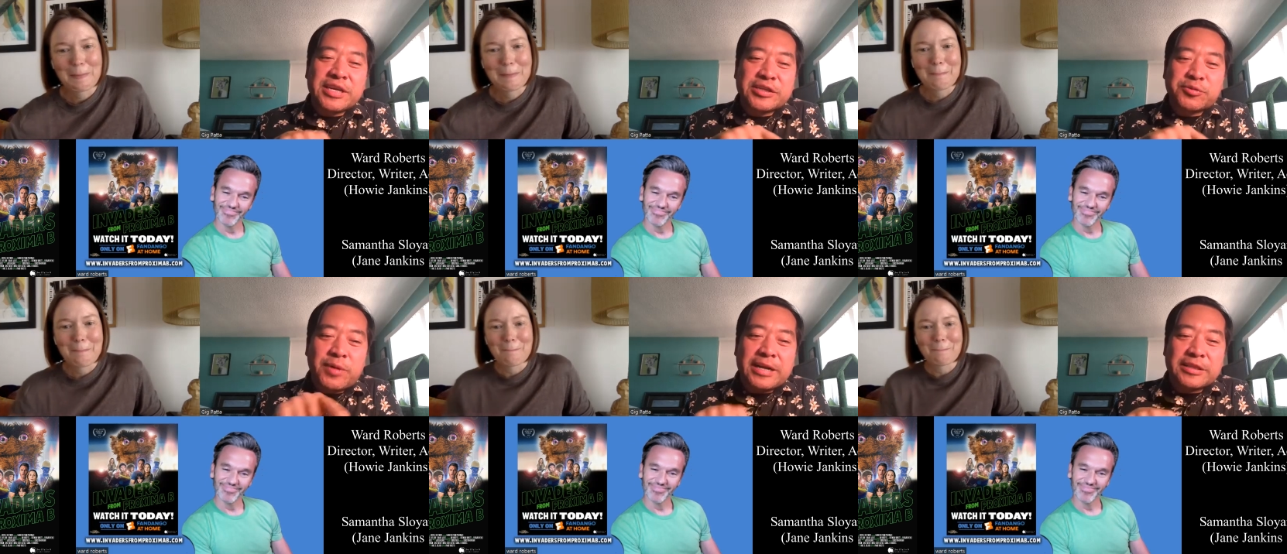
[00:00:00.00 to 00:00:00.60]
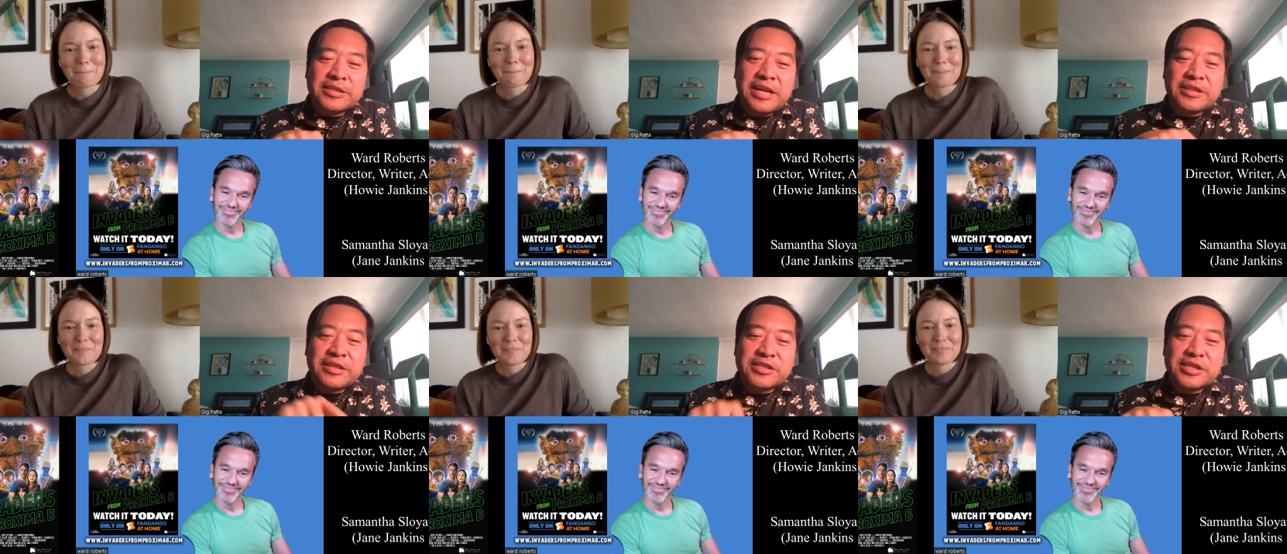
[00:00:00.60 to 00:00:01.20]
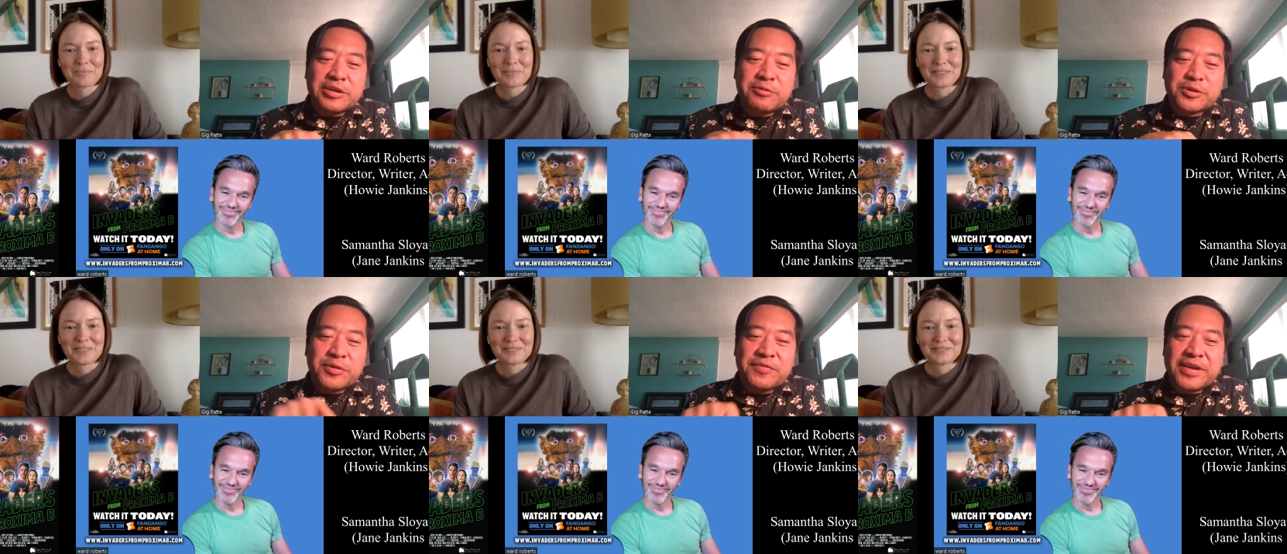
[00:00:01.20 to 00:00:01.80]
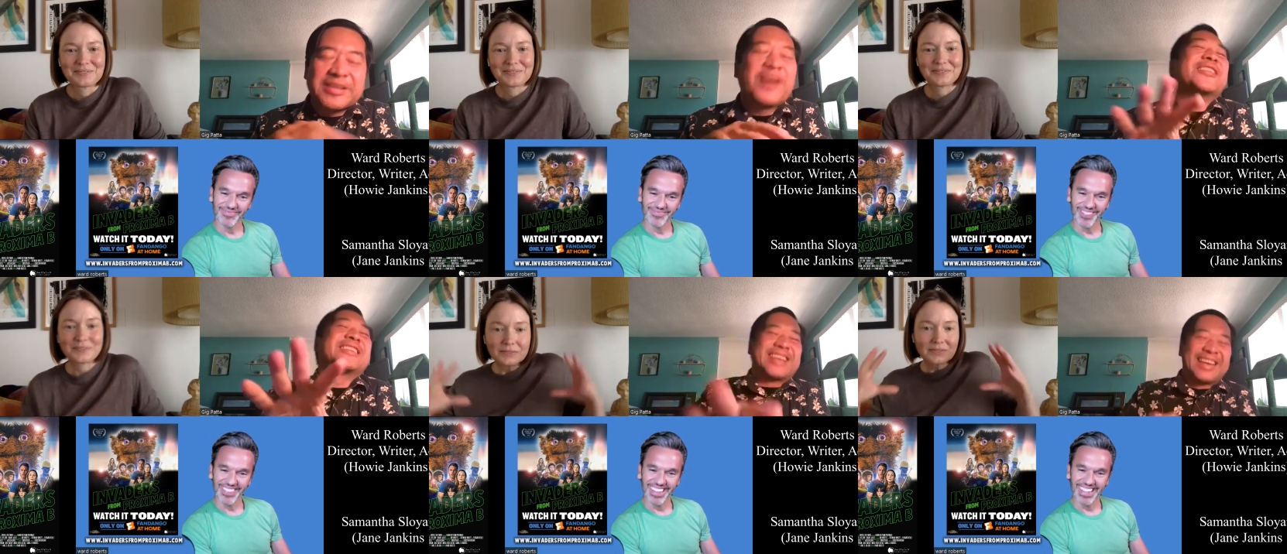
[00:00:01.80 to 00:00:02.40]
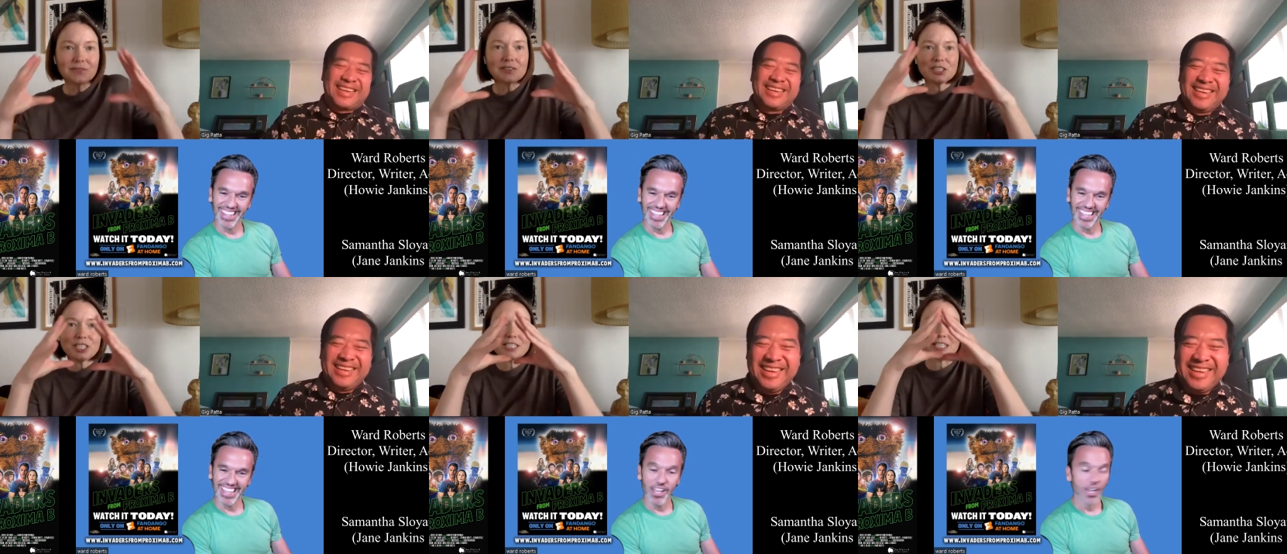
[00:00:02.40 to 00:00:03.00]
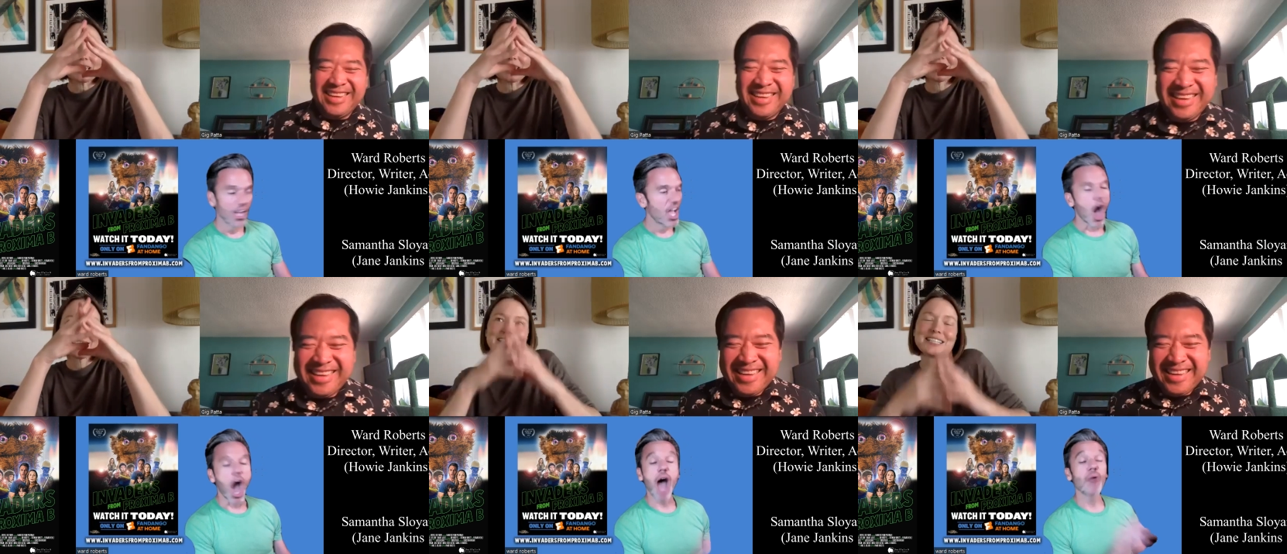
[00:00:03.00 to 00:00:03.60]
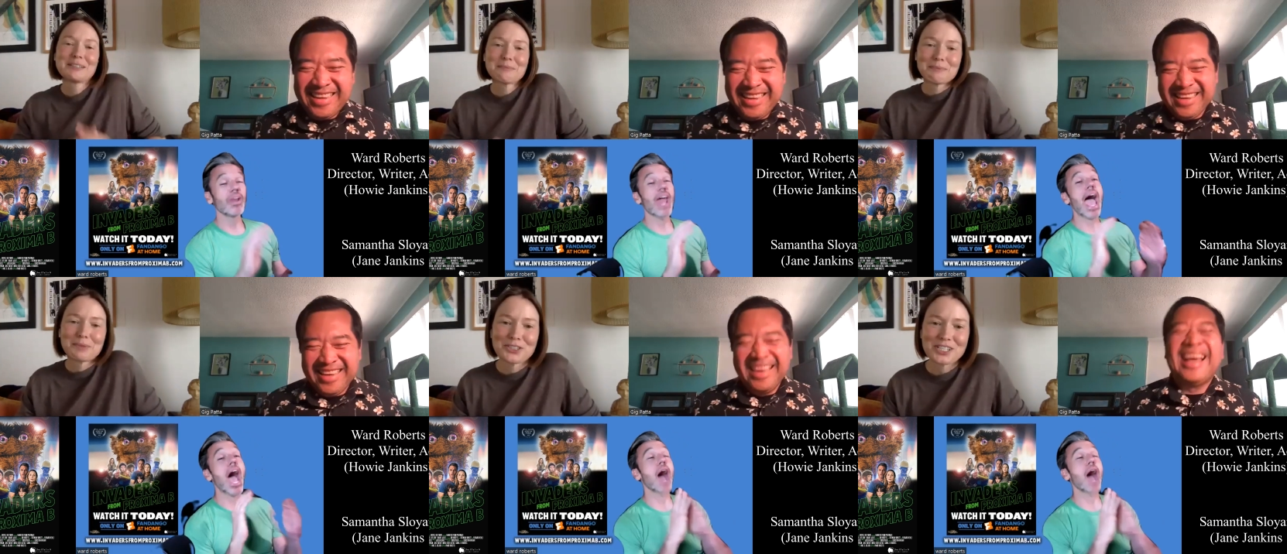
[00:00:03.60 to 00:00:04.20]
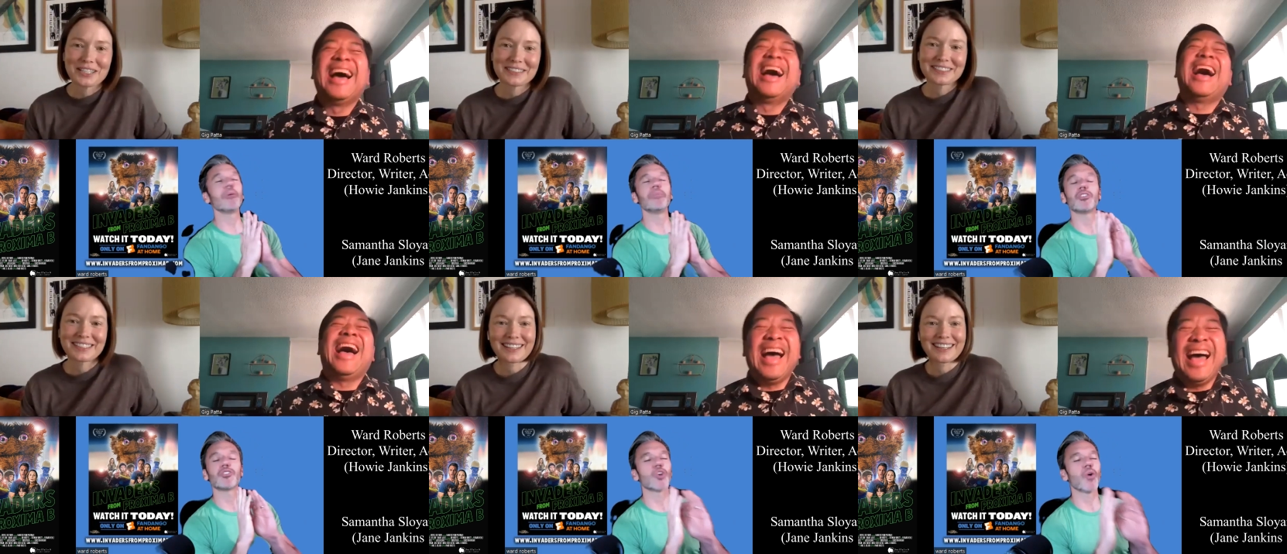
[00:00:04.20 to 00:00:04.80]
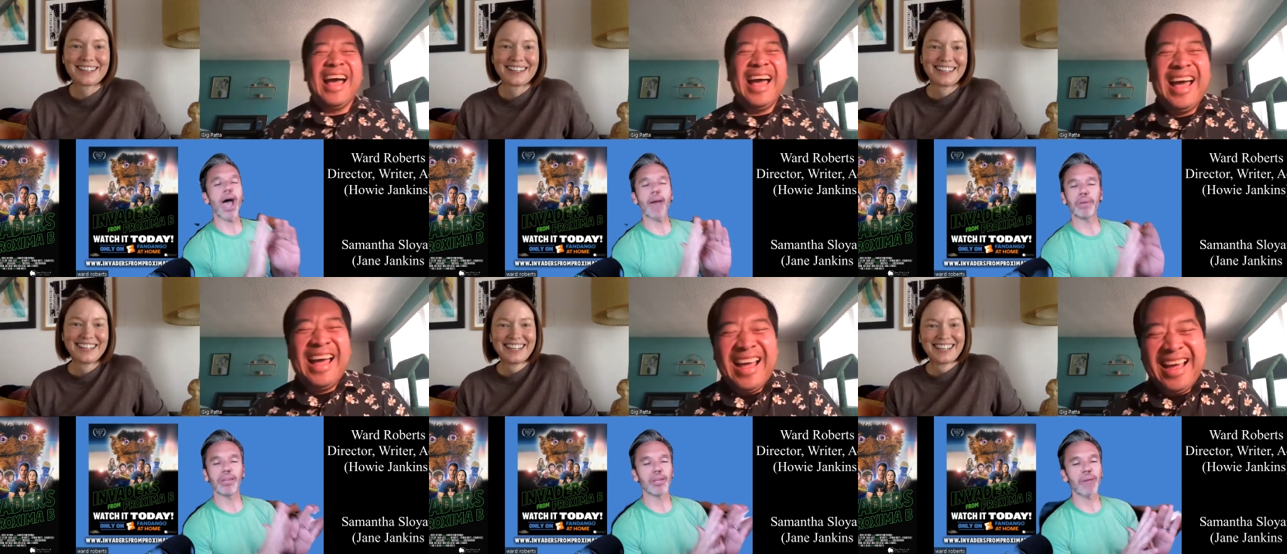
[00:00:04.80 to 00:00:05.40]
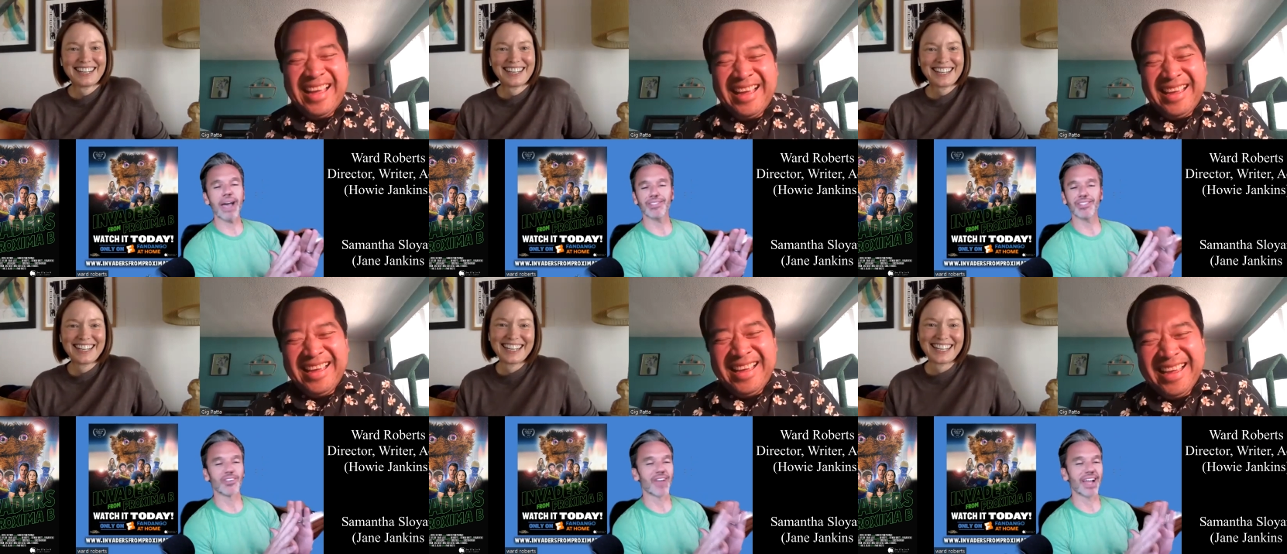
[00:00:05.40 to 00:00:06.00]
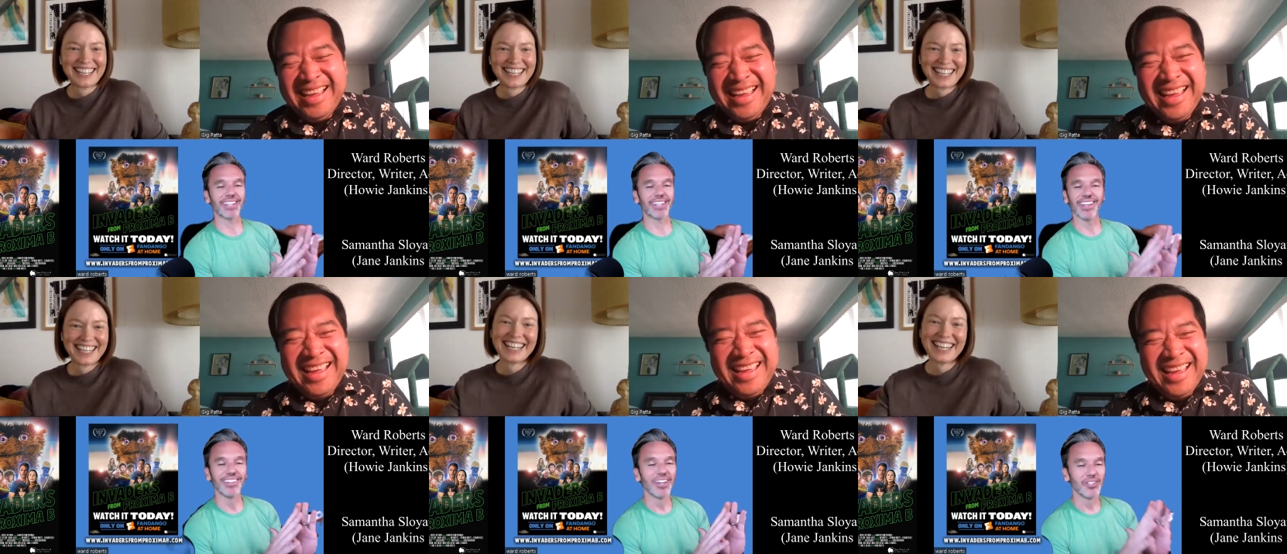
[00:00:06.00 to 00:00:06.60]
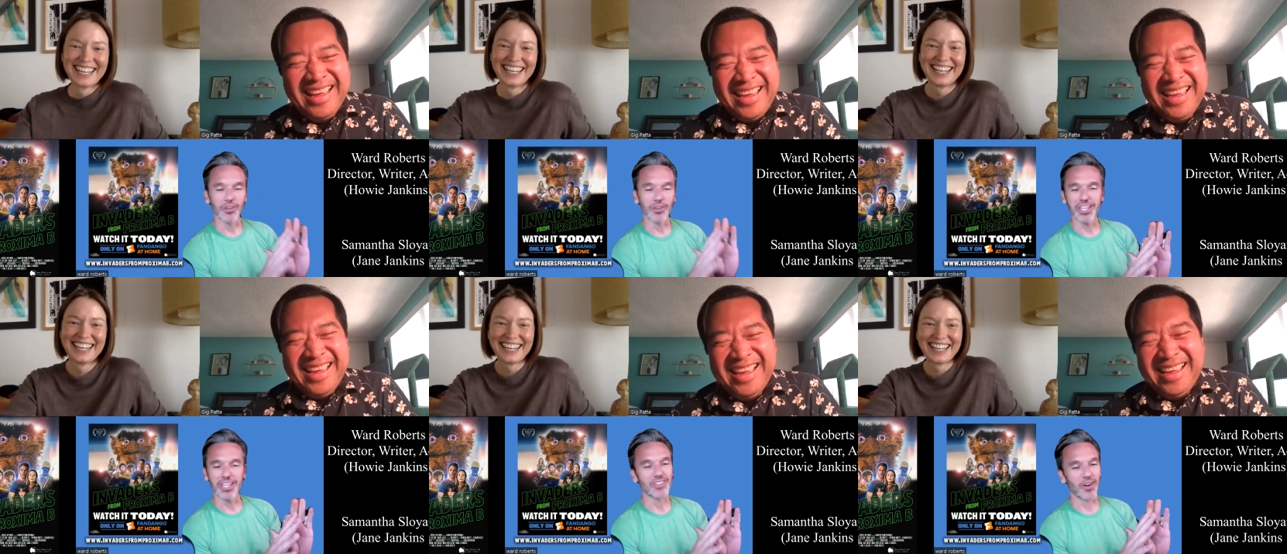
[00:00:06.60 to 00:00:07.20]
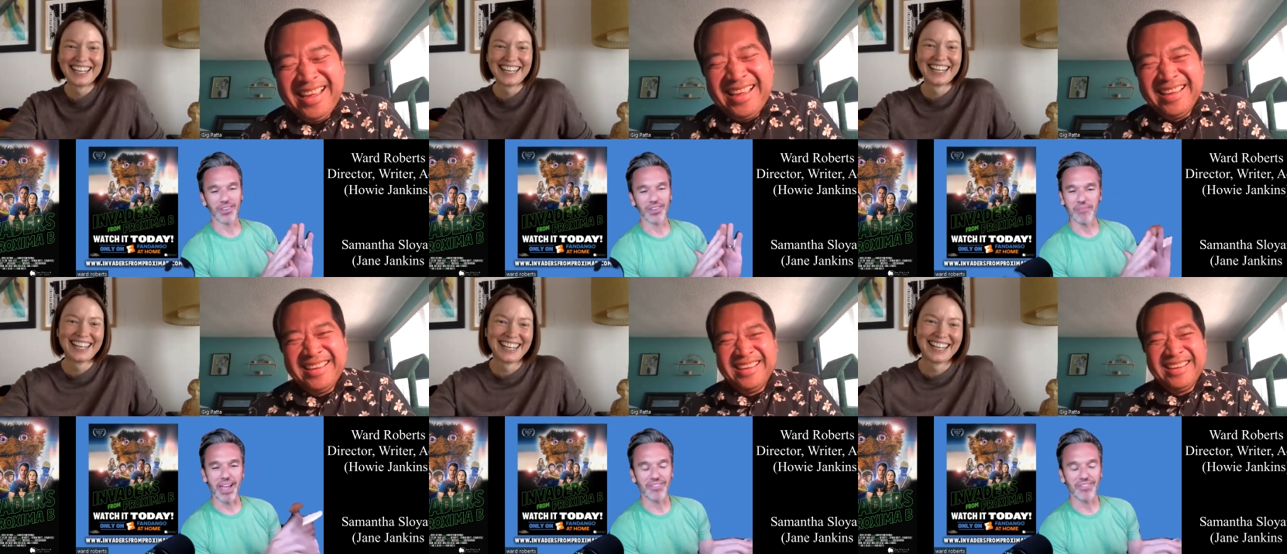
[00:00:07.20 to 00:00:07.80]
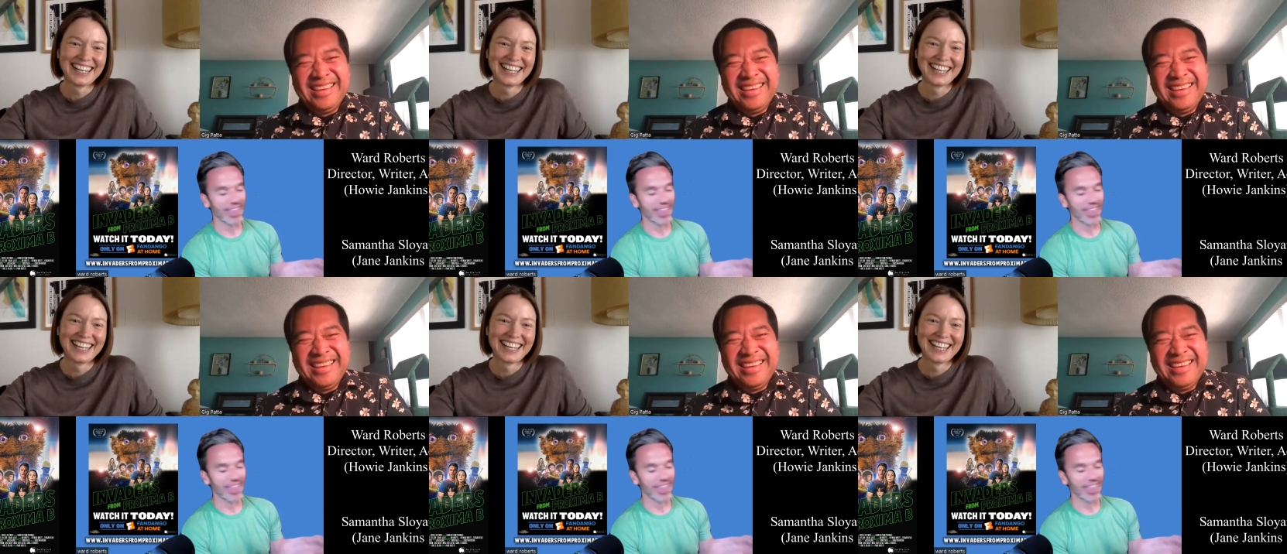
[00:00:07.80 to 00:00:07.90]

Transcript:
Speaker 1: could uh, direct the, the sequel to Invade. No, just kidding. Just like, I would
Speaker 2: I would be so that. happy to pass the directing duties over to Mike for